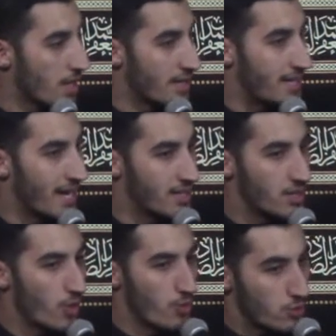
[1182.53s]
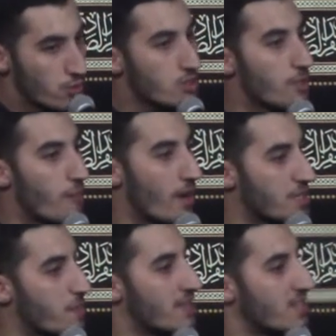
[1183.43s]
they'd reduce the
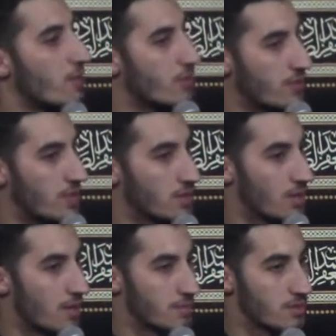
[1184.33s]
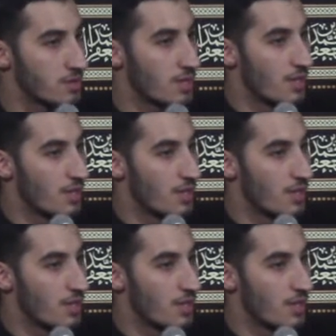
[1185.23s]
price by 10 or 15 times.